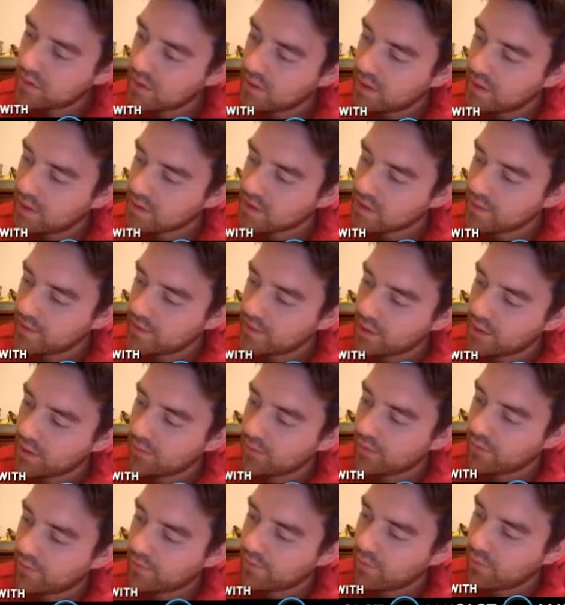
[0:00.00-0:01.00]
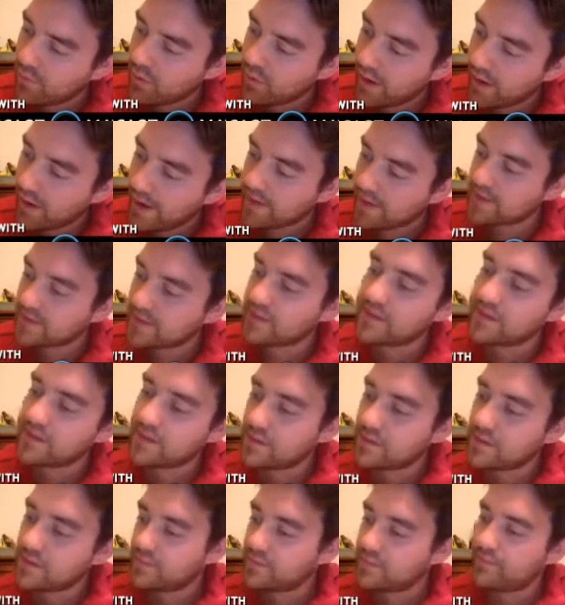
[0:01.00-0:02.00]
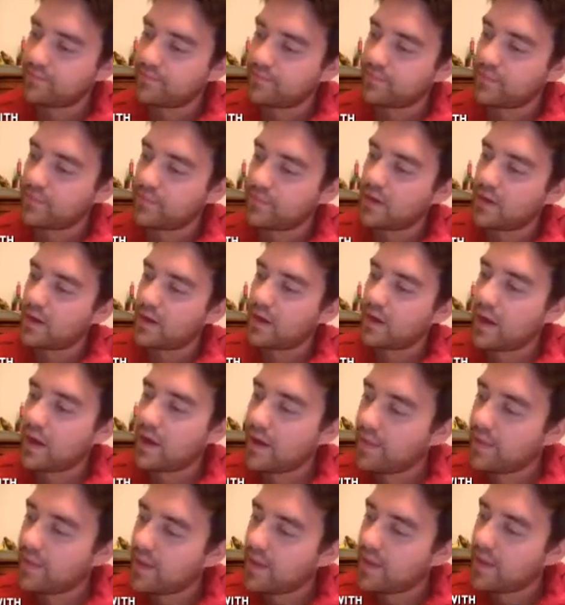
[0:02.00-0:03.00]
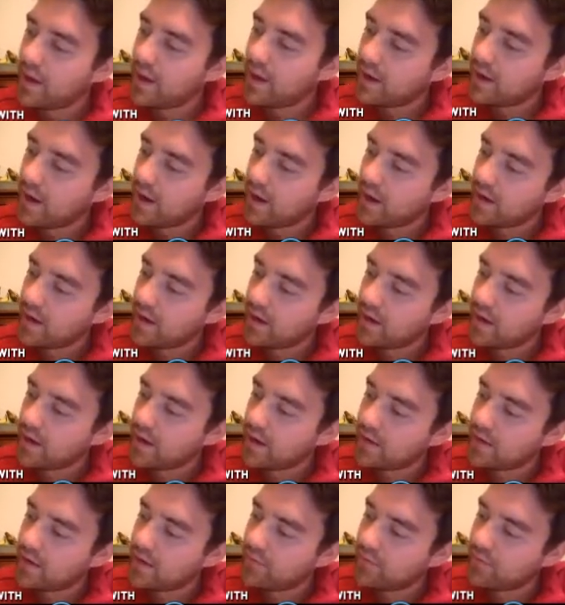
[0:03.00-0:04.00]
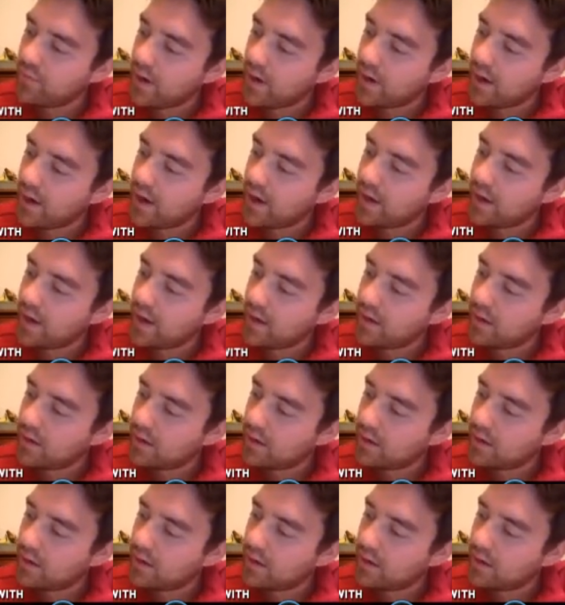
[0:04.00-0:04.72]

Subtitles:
It's going to equal 4 x's. And then a negative y